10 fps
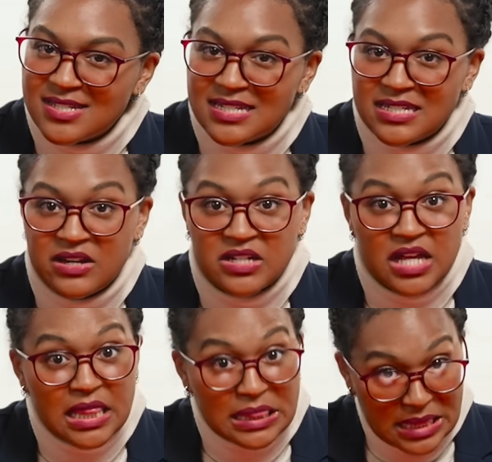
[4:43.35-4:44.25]
and down
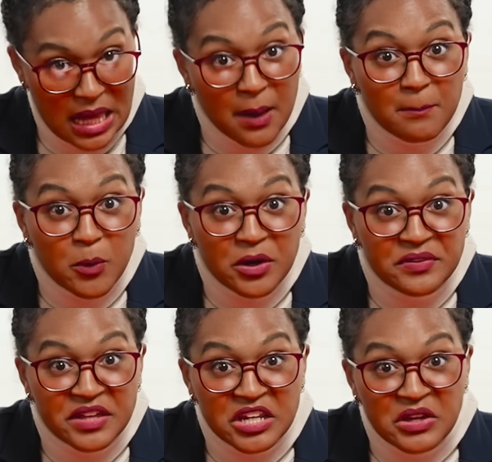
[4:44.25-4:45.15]
a lot more
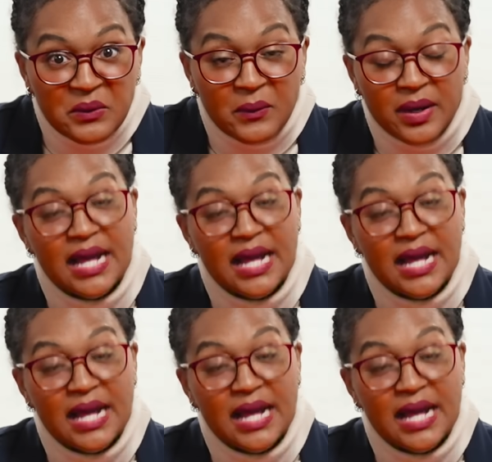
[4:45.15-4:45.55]
than you?